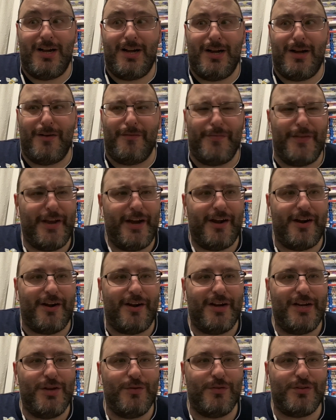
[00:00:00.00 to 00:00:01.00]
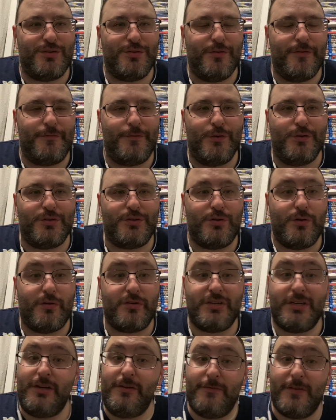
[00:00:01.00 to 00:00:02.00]
there. He went to a few stores
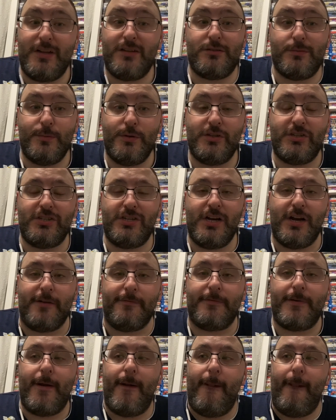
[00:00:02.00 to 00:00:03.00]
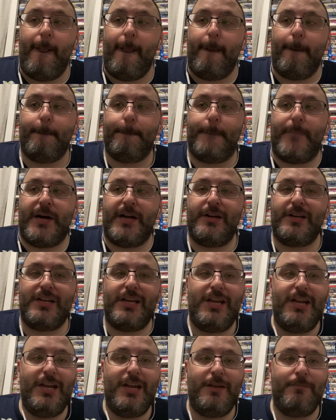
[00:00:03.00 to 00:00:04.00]
and he found some good stuff, but
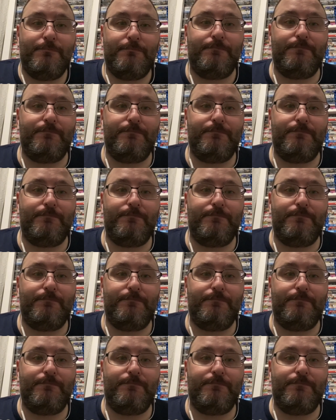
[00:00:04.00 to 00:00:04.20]
he